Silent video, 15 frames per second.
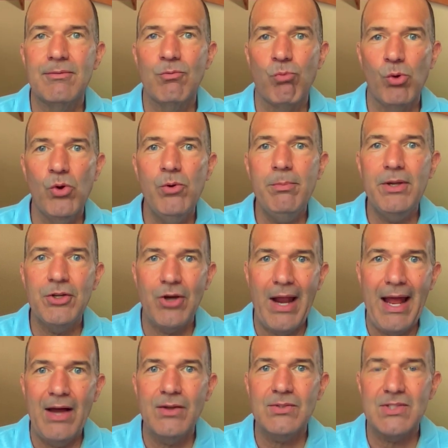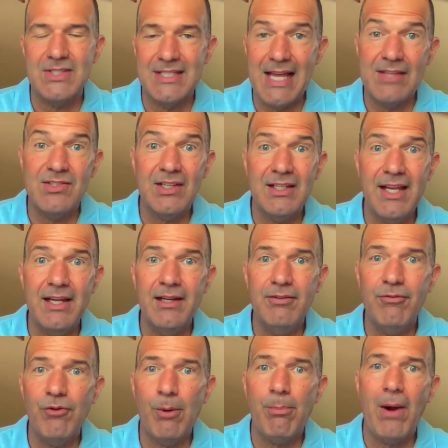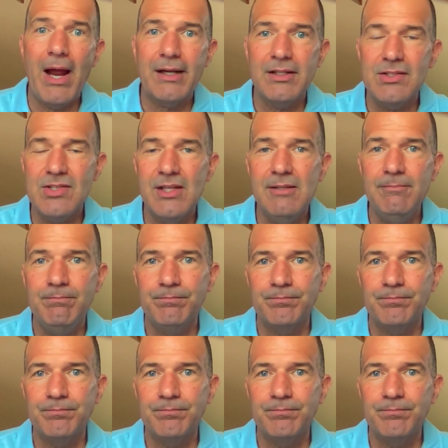room in your house designated for practicing.